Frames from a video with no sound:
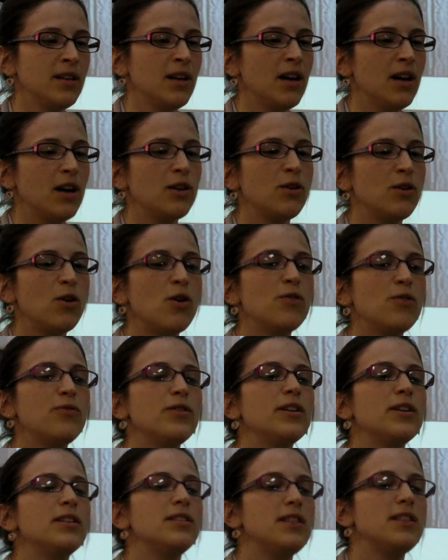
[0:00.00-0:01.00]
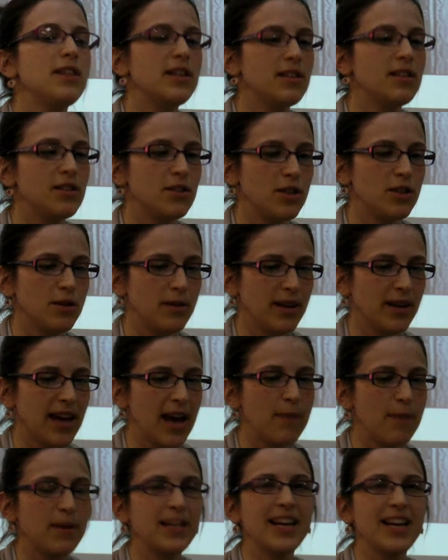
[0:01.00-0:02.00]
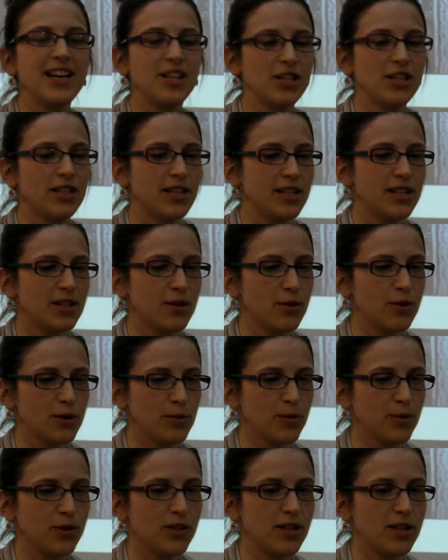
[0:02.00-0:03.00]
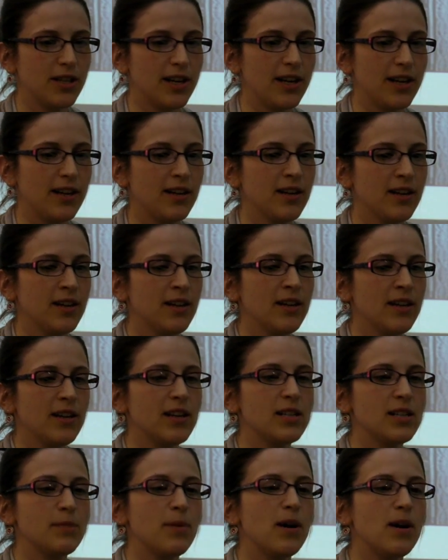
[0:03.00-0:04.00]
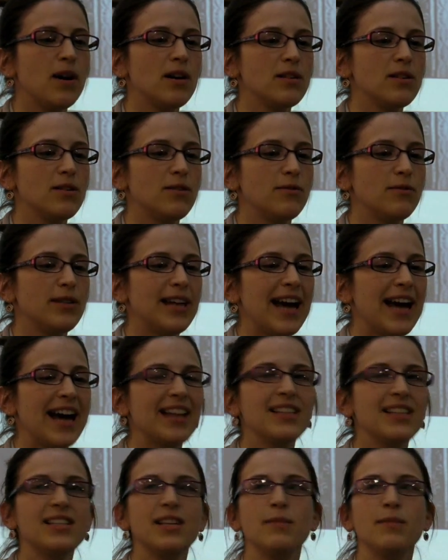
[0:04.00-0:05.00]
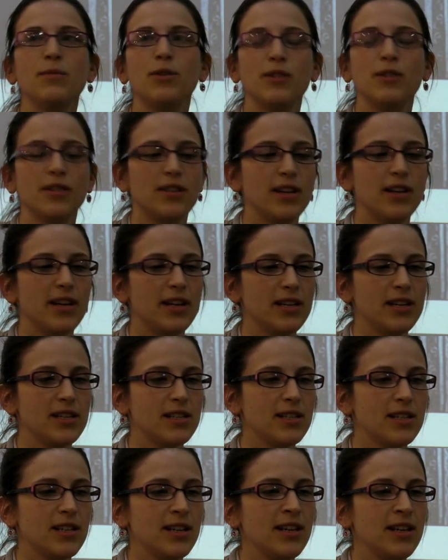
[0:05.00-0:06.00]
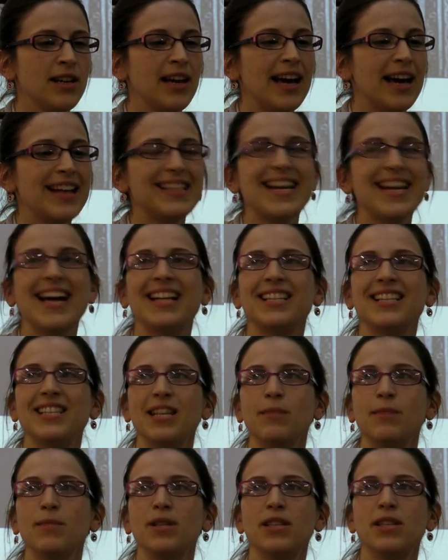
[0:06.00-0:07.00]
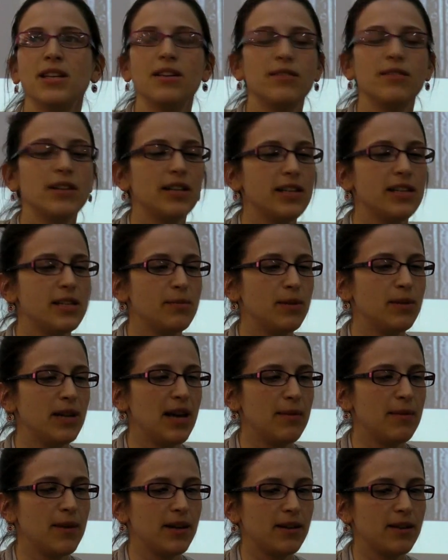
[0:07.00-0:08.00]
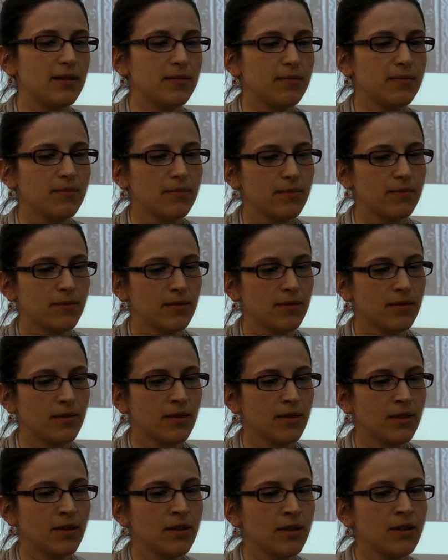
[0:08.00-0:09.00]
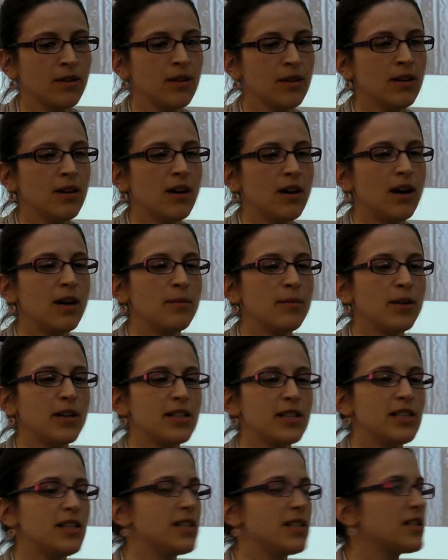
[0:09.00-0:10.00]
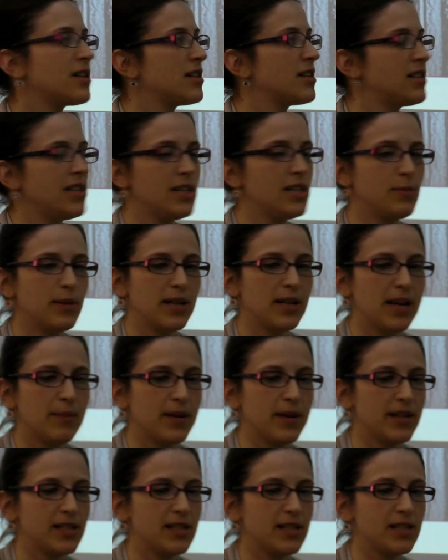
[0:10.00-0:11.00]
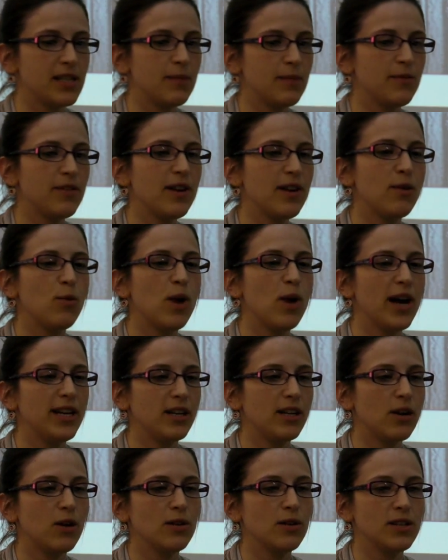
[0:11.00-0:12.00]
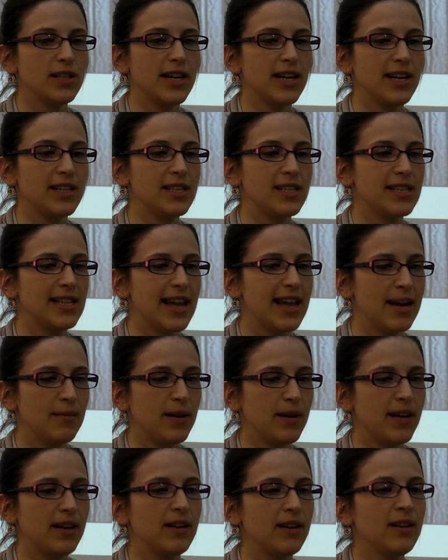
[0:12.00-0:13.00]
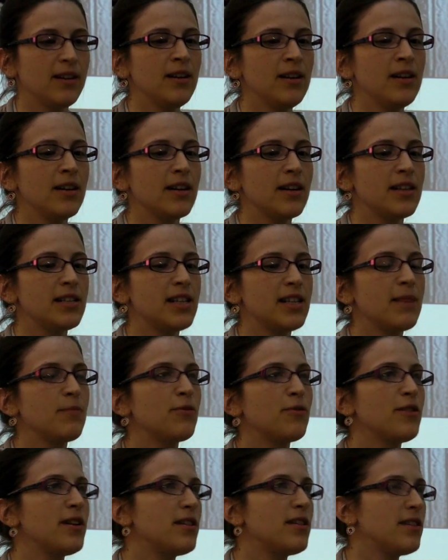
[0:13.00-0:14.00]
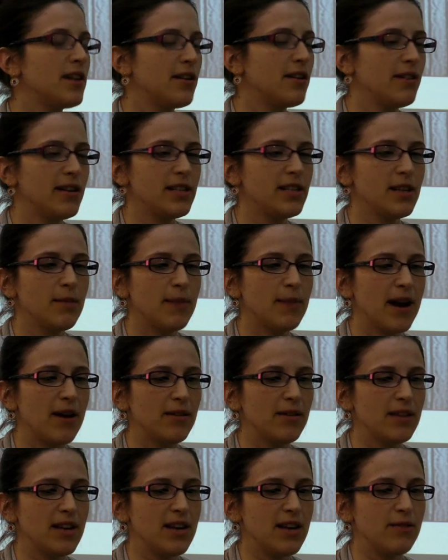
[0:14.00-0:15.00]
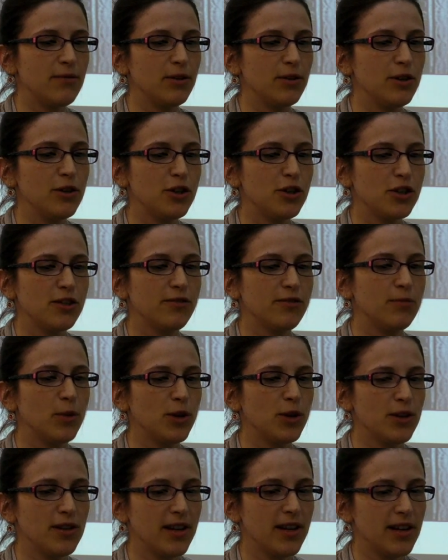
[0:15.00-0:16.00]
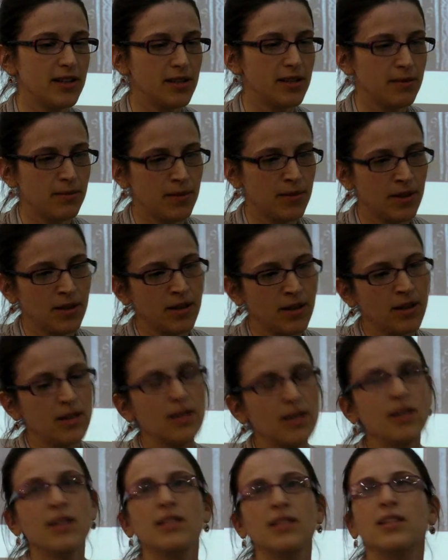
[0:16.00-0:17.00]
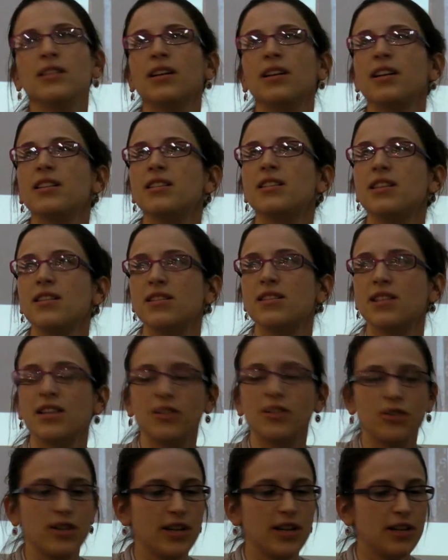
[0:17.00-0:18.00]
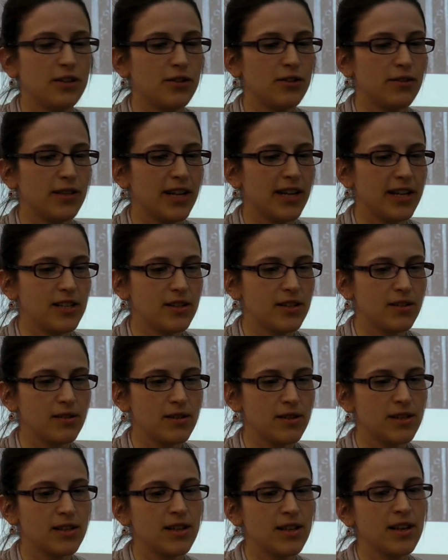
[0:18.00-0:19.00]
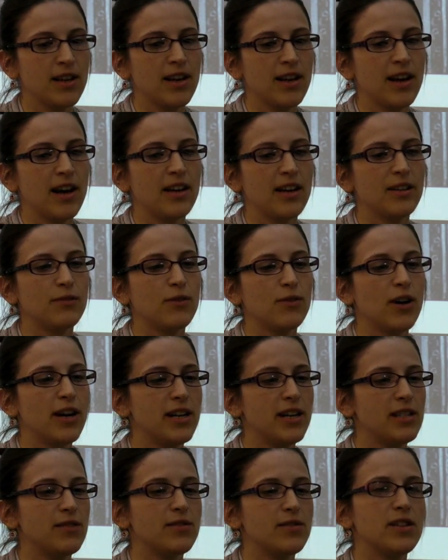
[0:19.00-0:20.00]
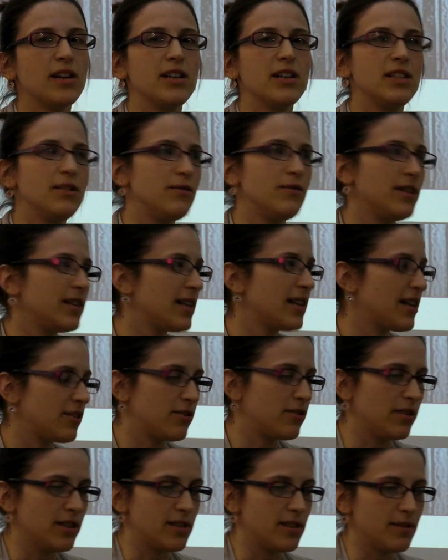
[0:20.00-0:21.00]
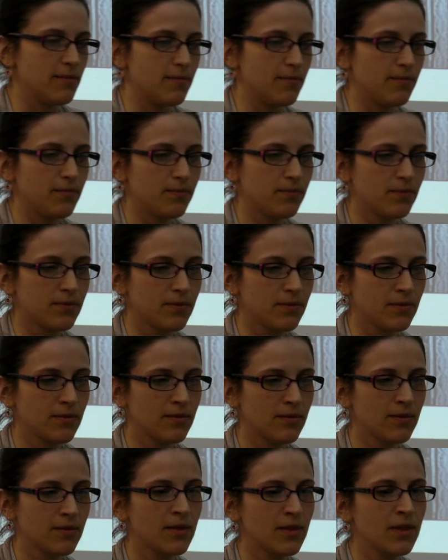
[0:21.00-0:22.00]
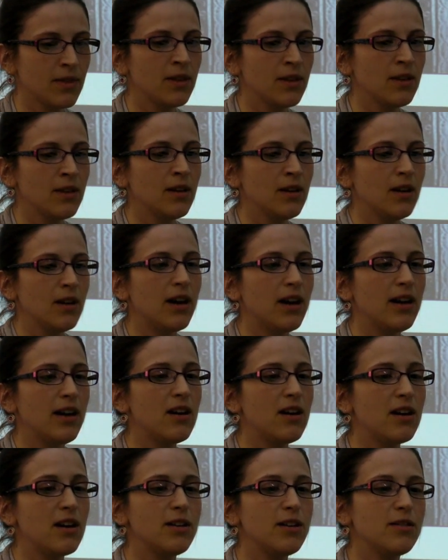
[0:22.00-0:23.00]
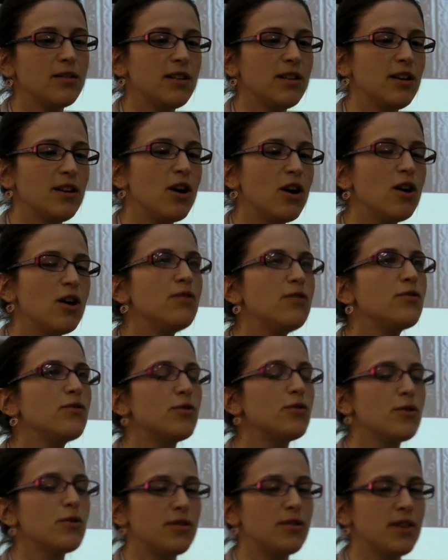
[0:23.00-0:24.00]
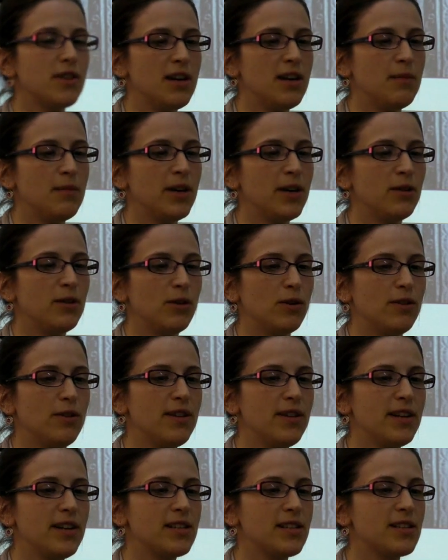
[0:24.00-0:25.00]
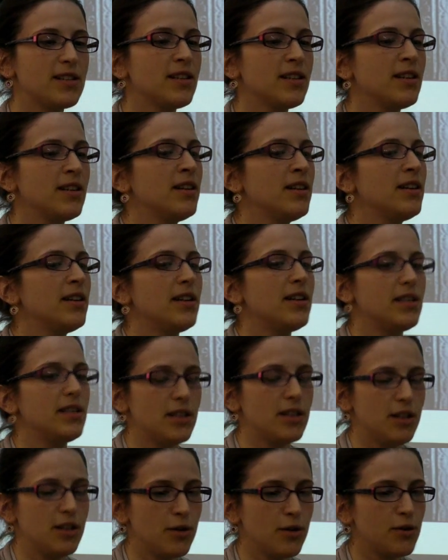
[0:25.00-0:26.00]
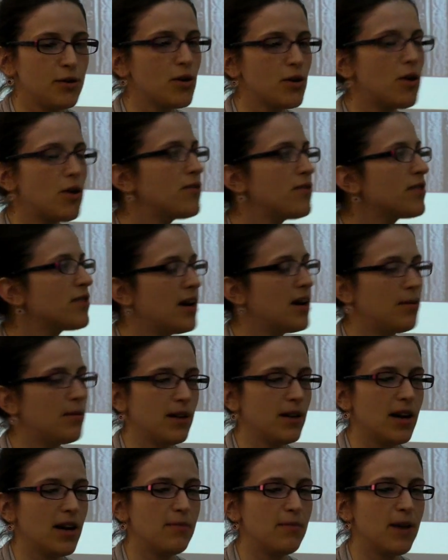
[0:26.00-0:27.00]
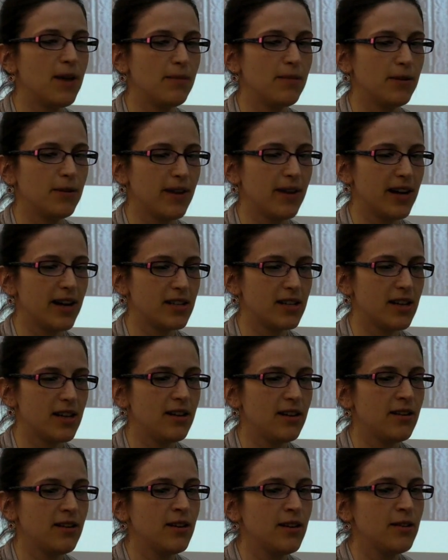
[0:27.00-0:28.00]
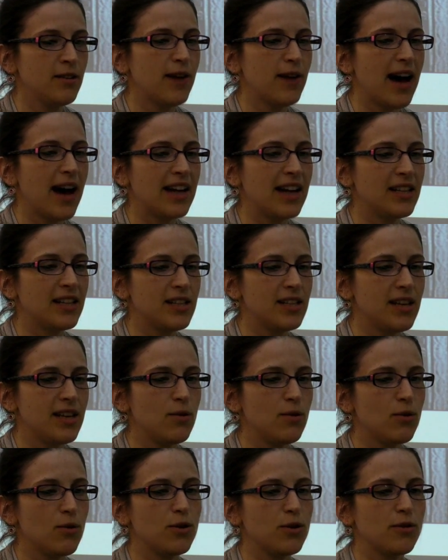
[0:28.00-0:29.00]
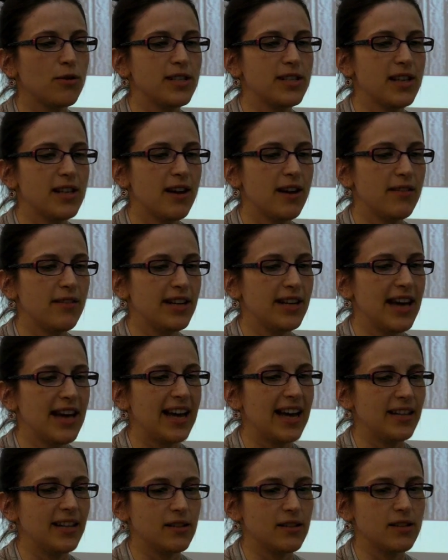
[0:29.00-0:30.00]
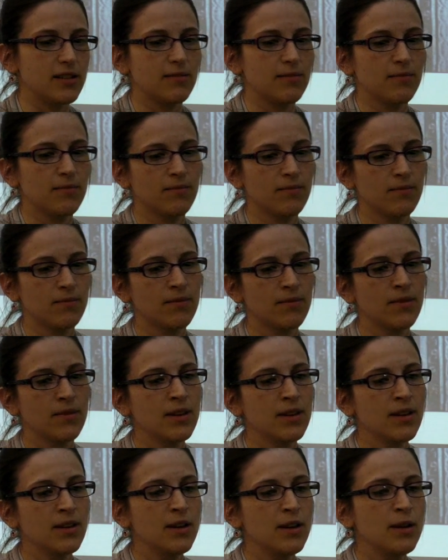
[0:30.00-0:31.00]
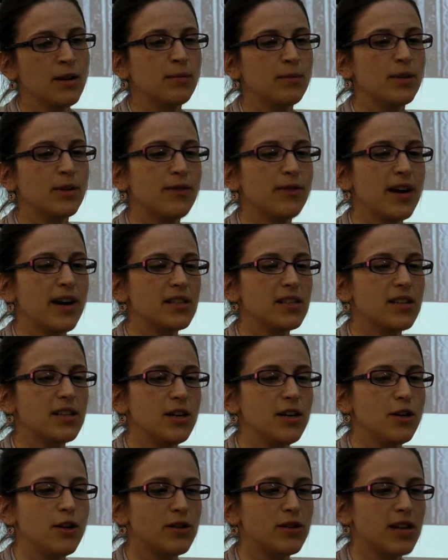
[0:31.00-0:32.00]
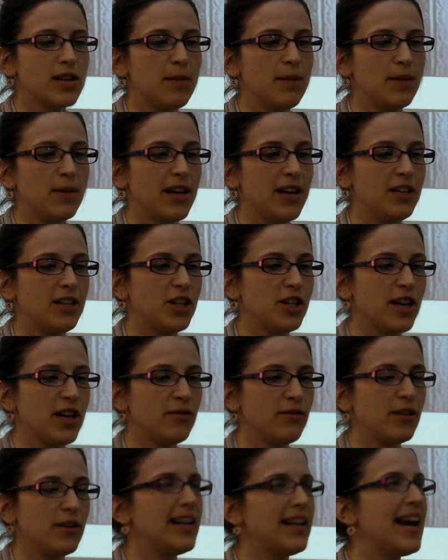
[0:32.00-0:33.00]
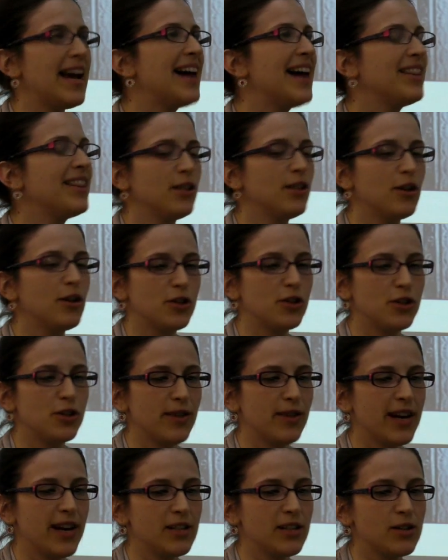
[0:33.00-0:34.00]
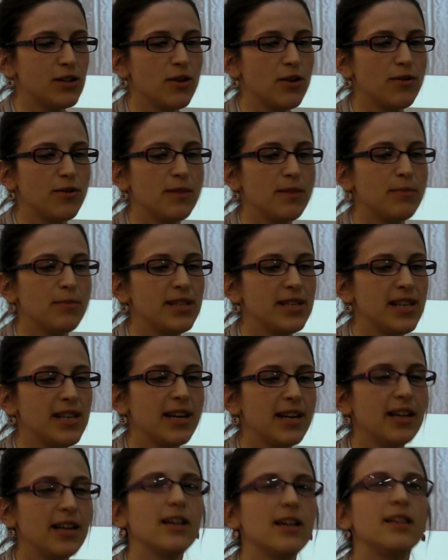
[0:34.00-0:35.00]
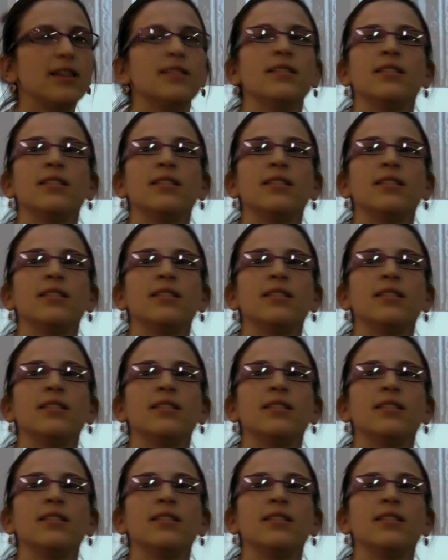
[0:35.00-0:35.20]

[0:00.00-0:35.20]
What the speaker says: and offered the ensuing emanationist cosmogony as part of an anti-monotheist and anti-materialist polemic. I'm going to discuss these polemics in some of their wider contexts, namely contemporary theories about the evolution of monotheism, the 19th century Hindu Renaissance, and the rise of scientific naturalism. I argue that the overall theme in all of this is the use of Kabbalah by Blavatsky for anti-authoritarian ends. Blavatsky used Kabbalah generally and the notion of Ein Sof in particular